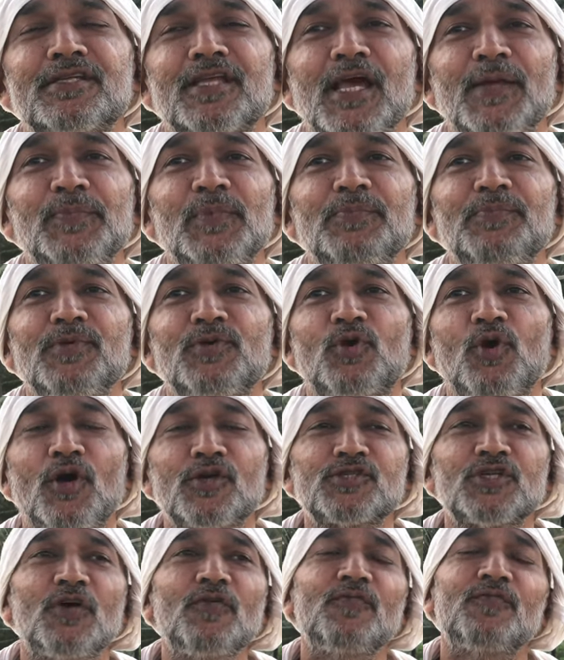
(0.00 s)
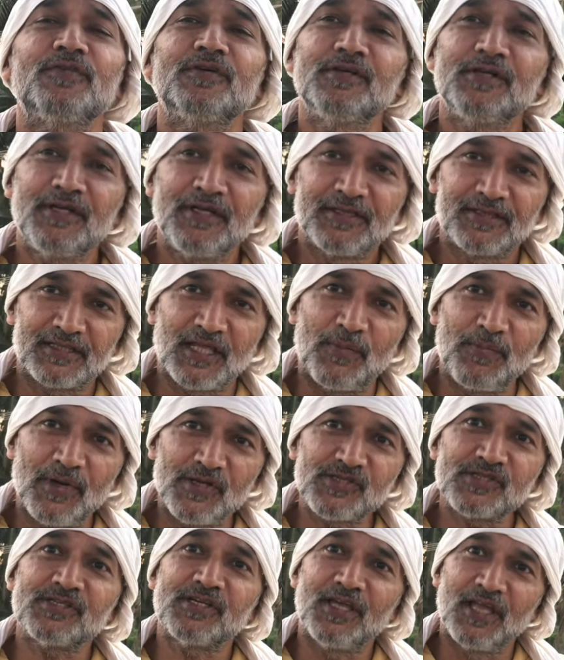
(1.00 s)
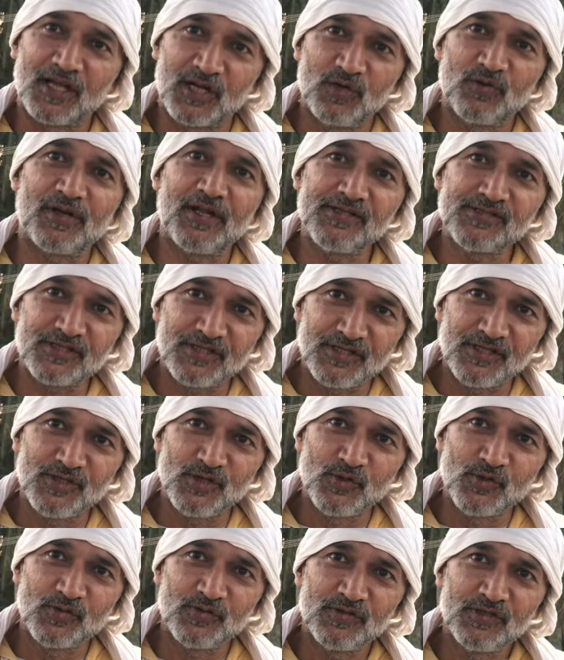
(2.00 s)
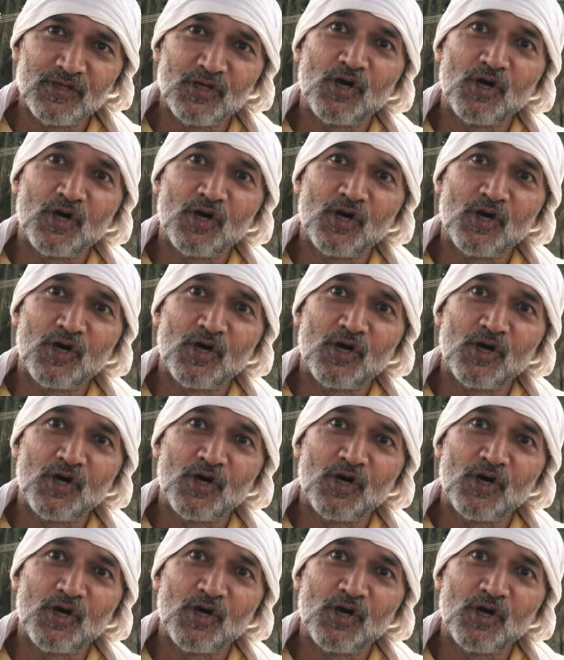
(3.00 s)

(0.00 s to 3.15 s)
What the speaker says: can be because of tamas, ignorance in you,